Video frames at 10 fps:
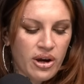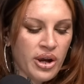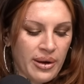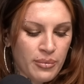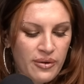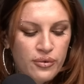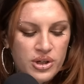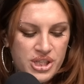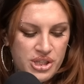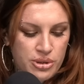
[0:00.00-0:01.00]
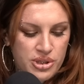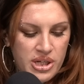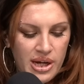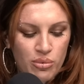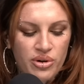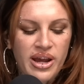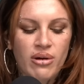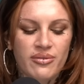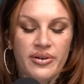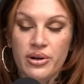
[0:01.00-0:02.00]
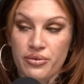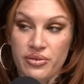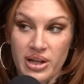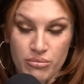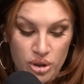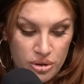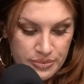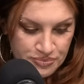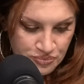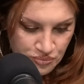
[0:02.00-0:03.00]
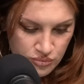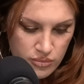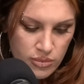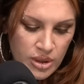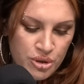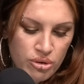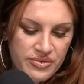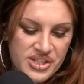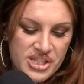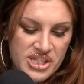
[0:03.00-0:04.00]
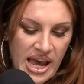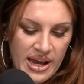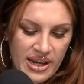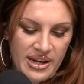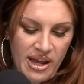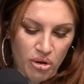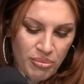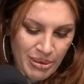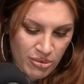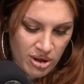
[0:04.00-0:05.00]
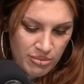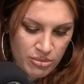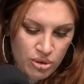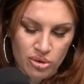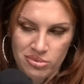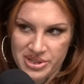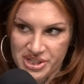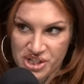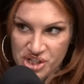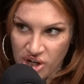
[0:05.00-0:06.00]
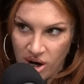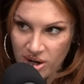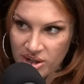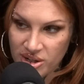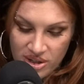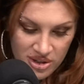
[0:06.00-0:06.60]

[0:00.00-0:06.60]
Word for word: Okay, my four sisters and I were now in fight or flight mode. Mm-hmm. Two of us sat and held my mom, who was in shock.